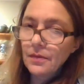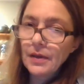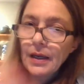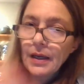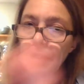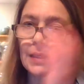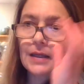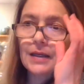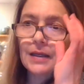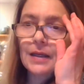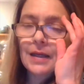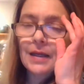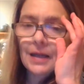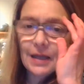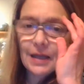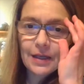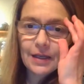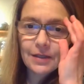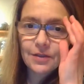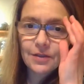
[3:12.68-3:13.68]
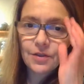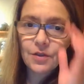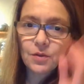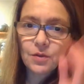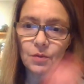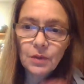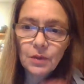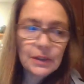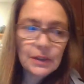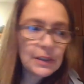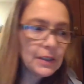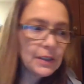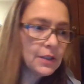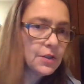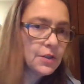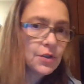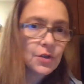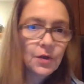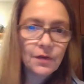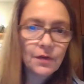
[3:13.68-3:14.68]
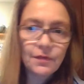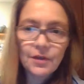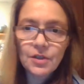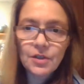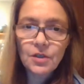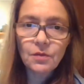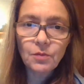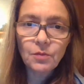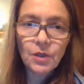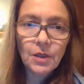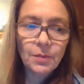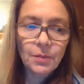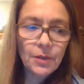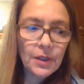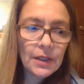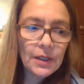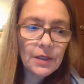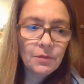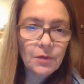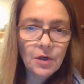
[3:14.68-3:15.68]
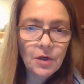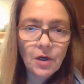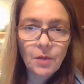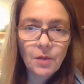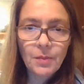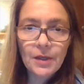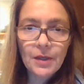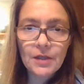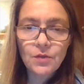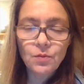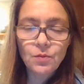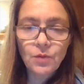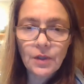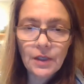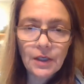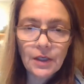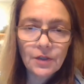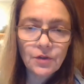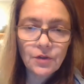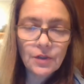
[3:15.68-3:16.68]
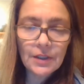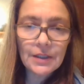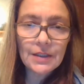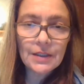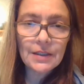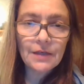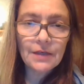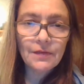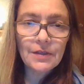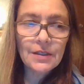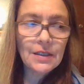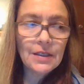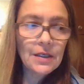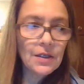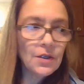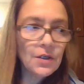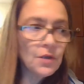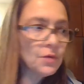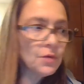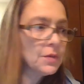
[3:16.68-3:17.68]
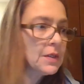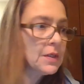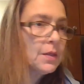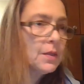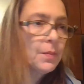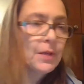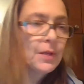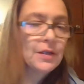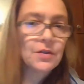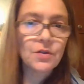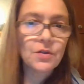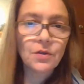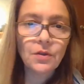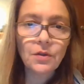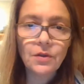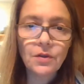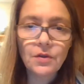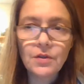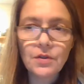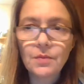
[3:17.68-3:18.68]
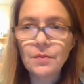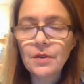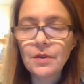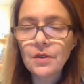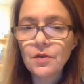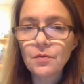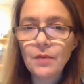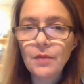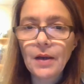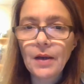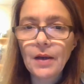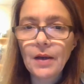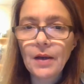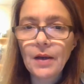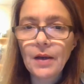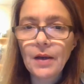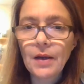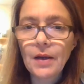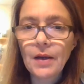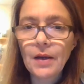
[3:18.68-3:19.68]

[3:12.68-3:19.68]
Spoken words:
Okay, and you will need your Envision workbook, and we're on page 117. You'll need a pencil or something to write with.